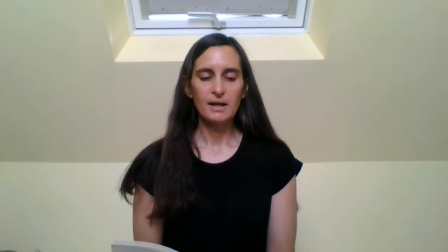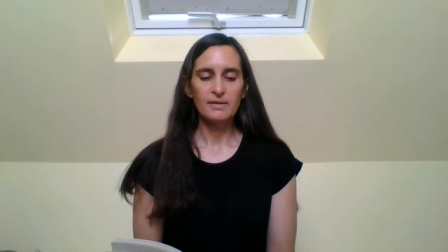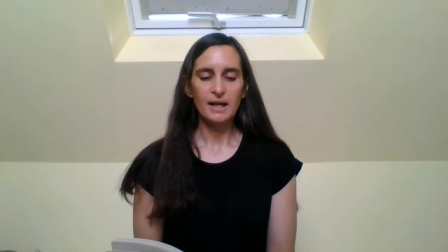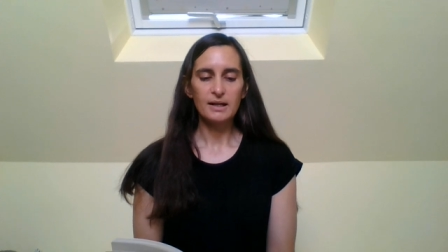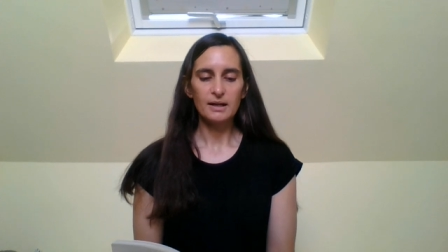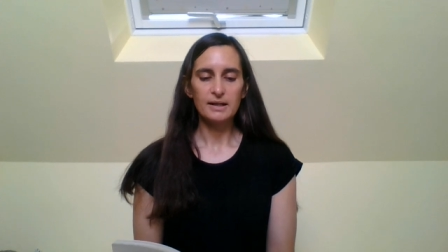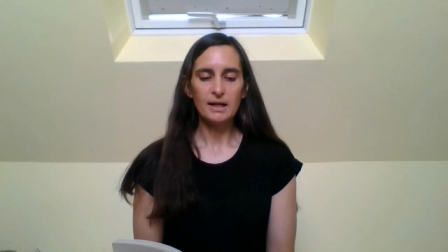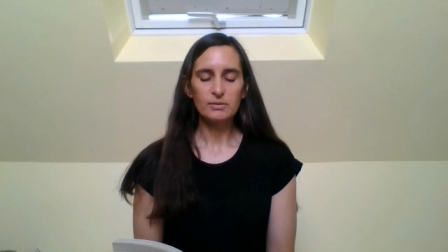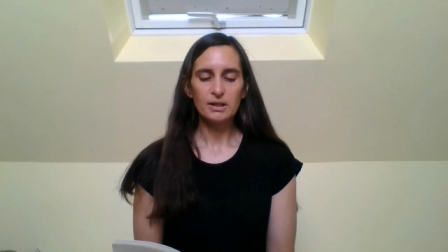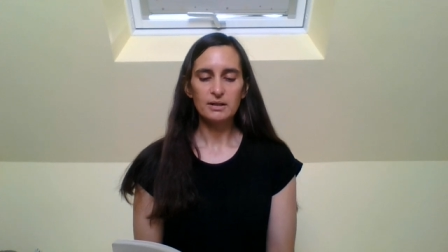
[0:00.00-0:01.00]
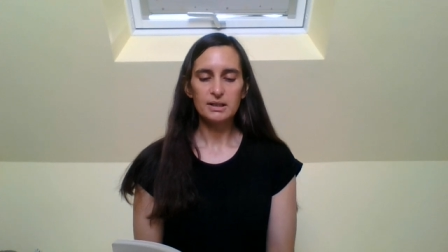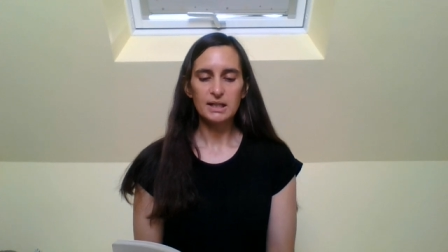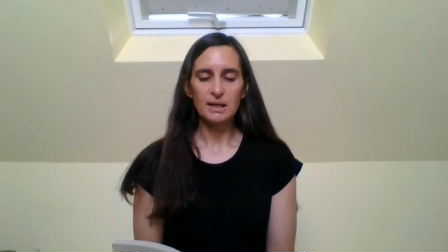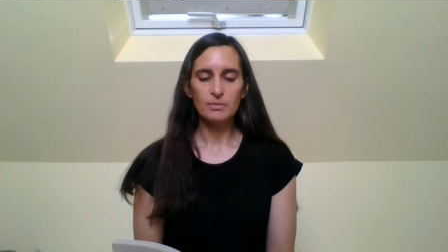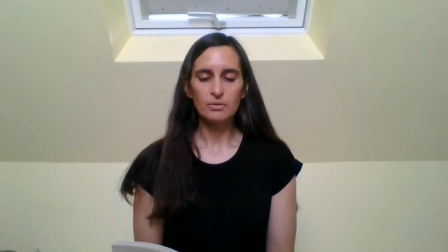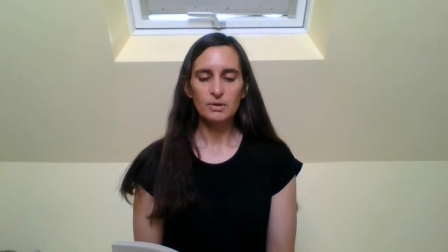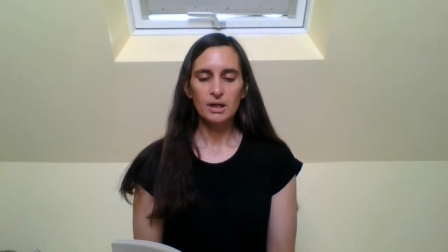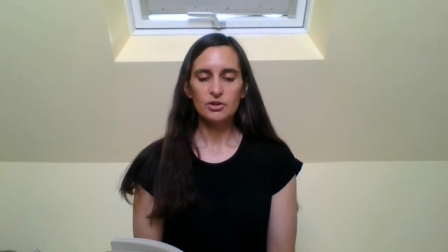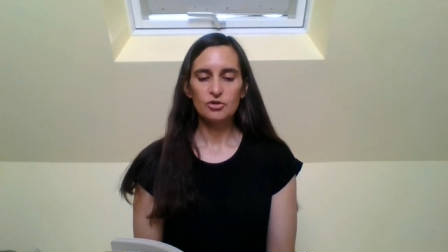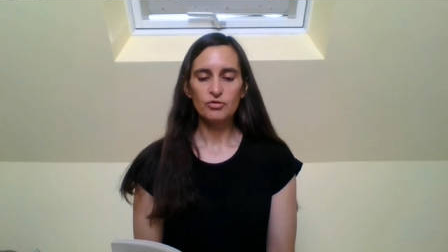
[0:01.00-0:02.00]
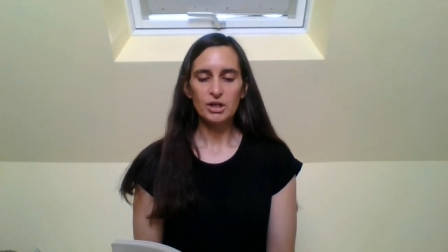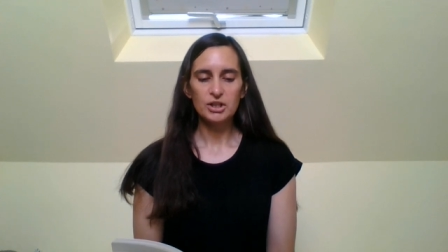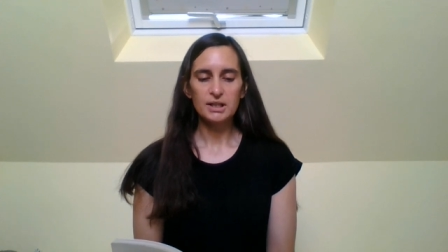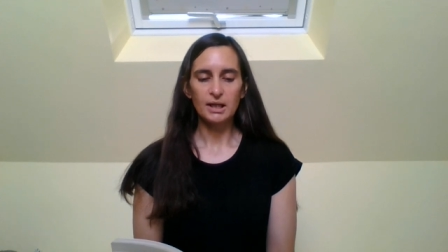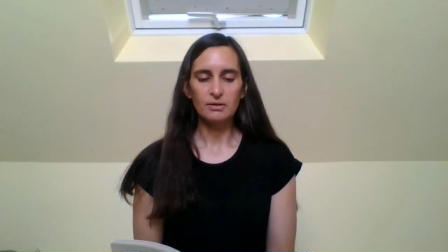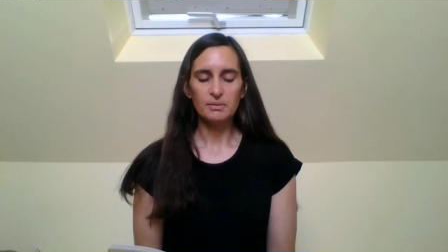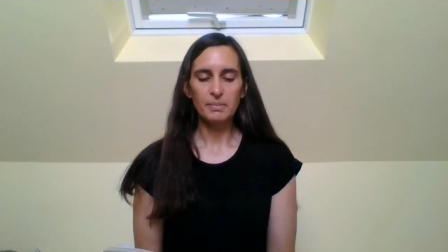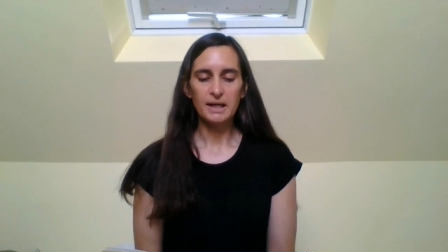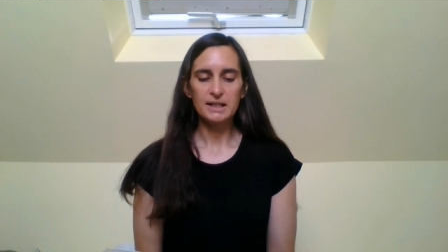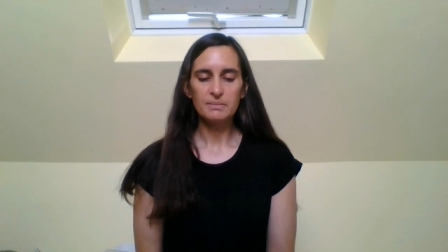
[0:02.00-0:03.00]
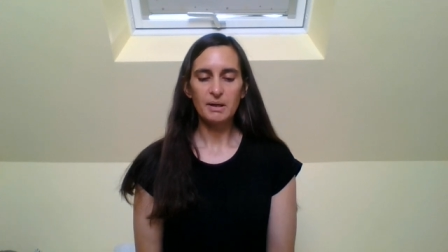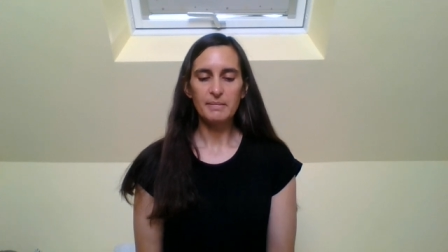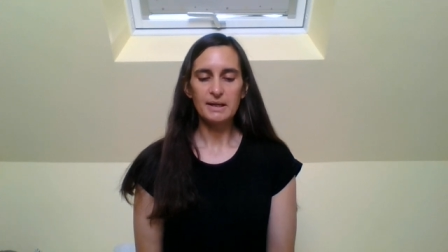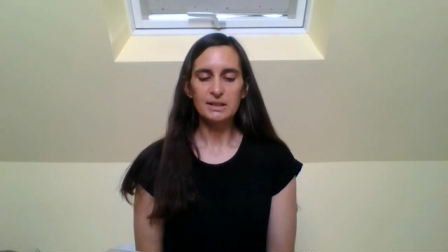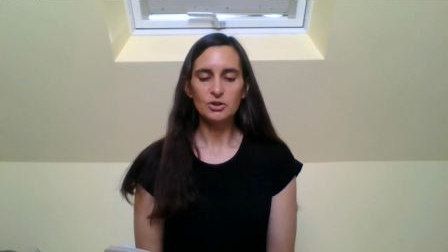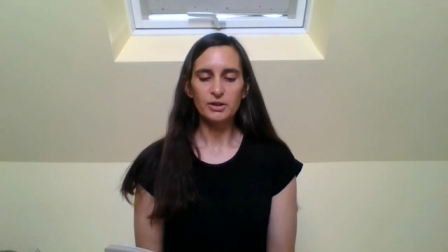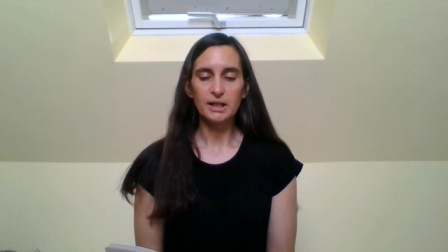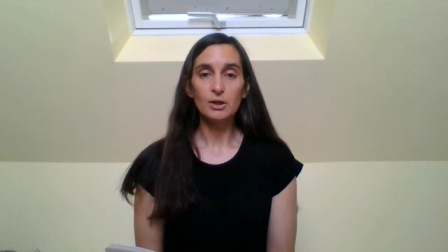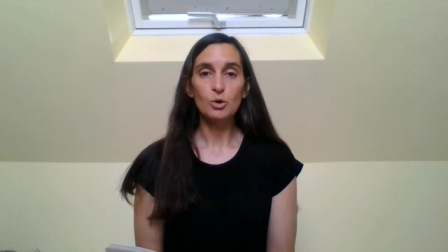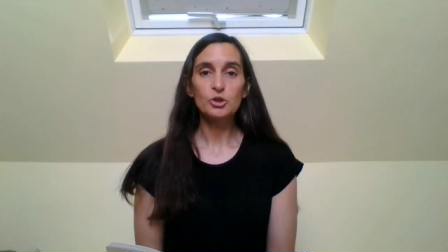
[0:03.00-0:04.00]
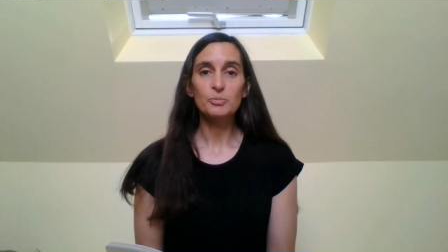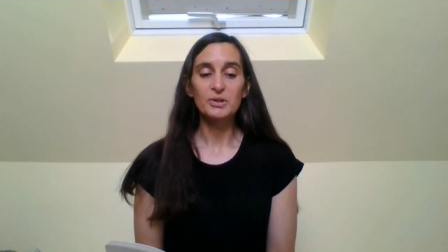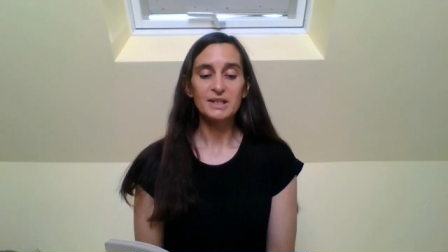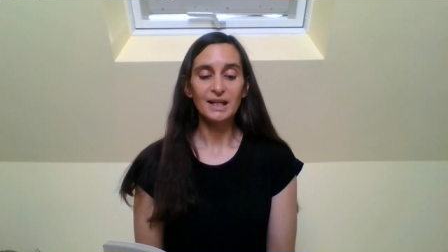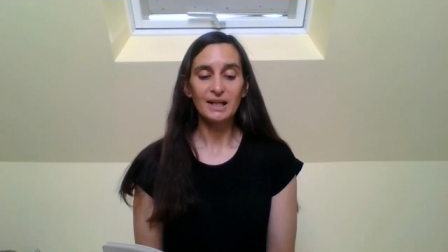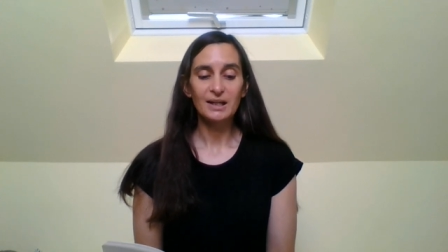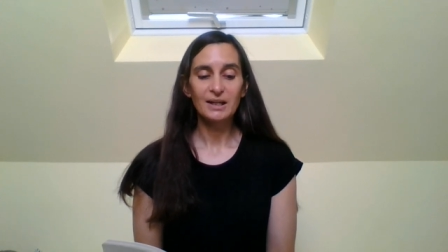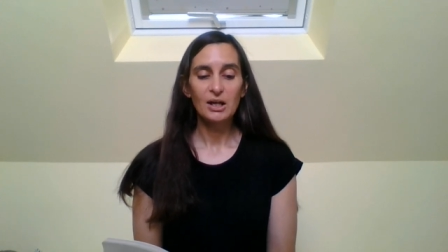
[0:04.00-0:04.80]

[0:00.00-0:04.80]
Then I knelt down at the table, stretched it out, and painted my message on it in octopus ink.